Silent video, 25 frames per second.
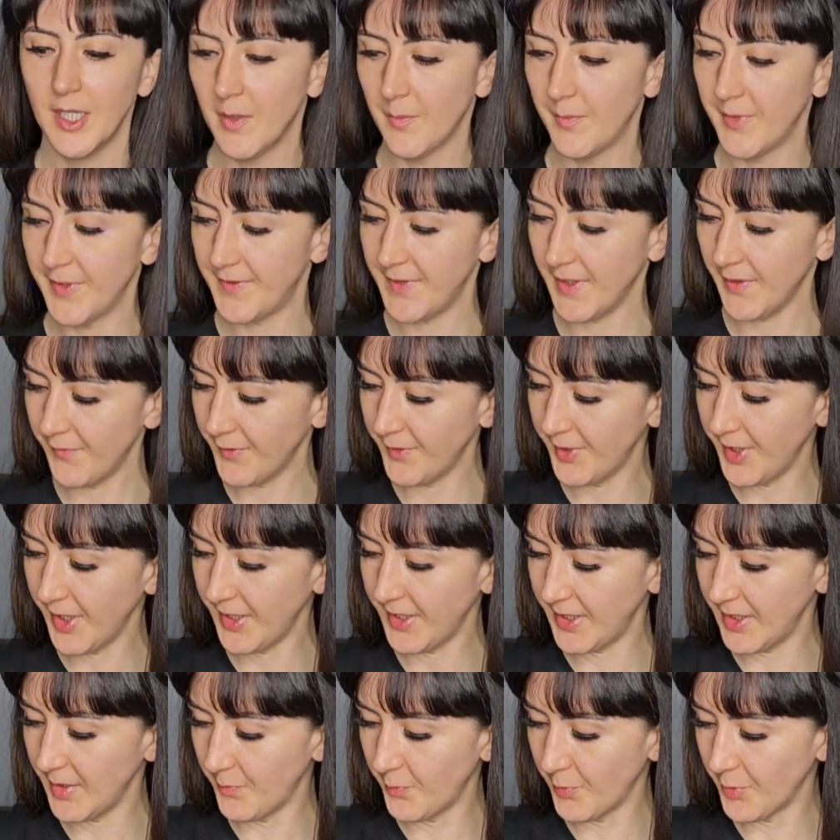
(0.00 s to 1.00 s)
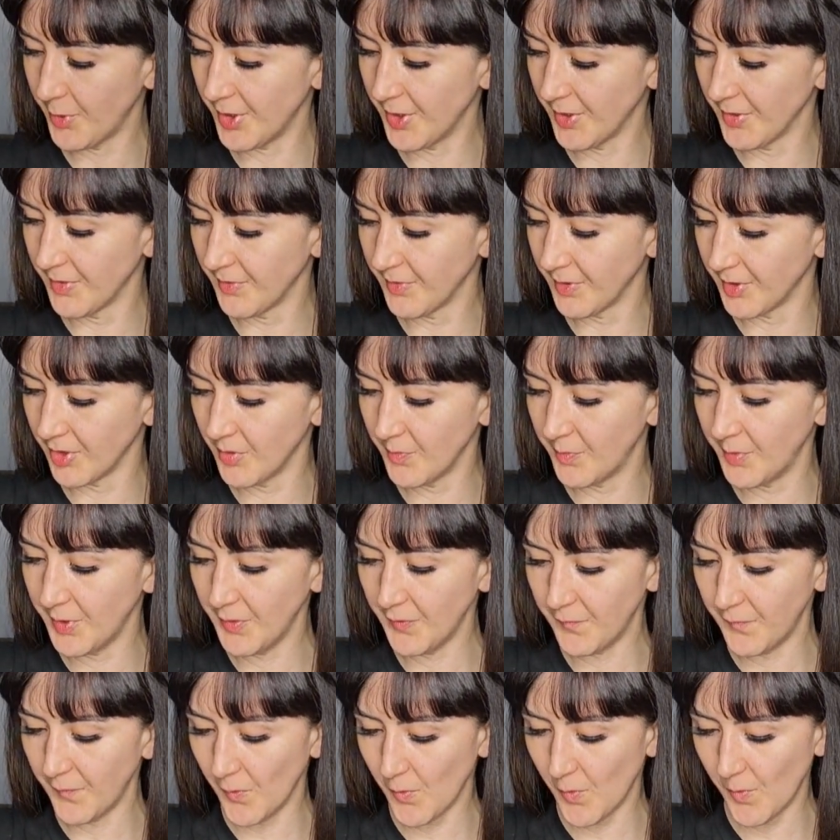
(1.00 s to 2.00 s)
But definitely I need to put a little bit
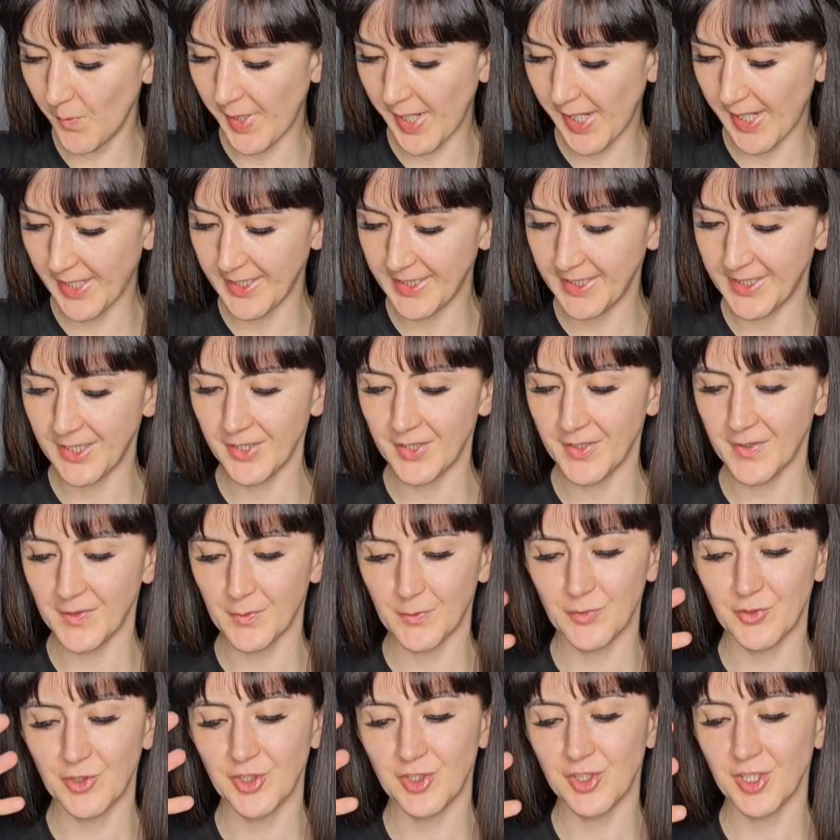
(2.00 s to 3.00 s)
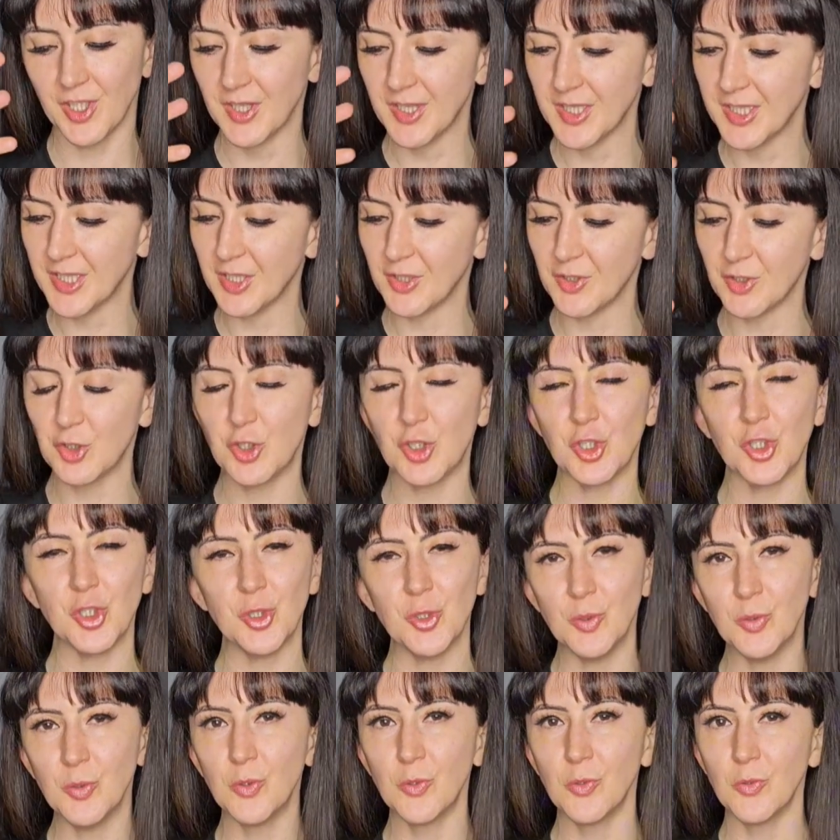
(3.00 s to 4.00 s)
of foam padding here because it was just a little
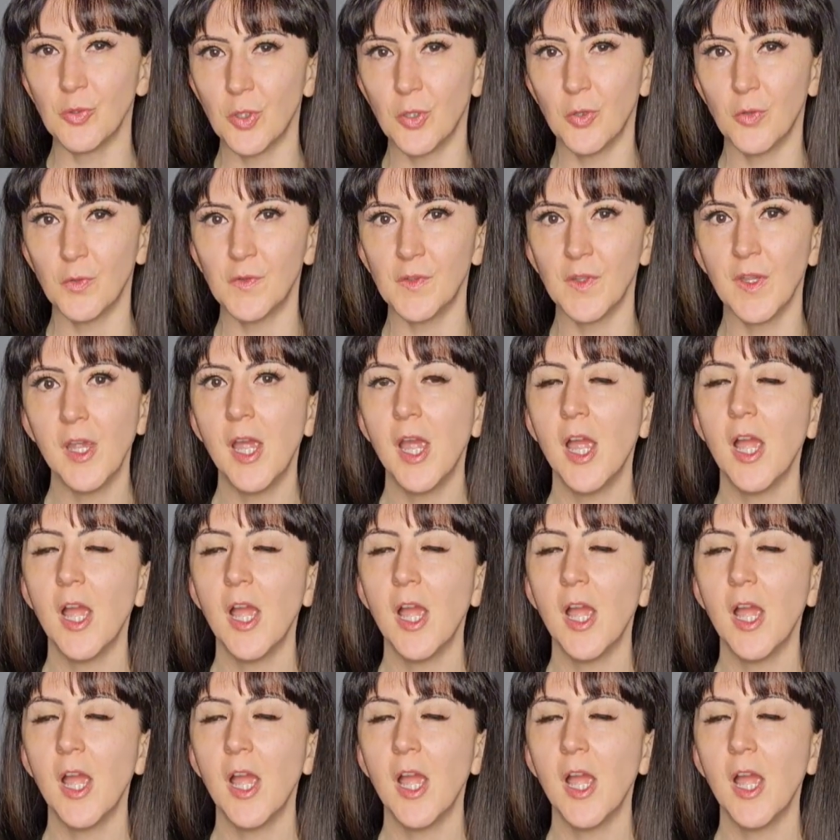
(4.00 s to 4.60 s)
too close.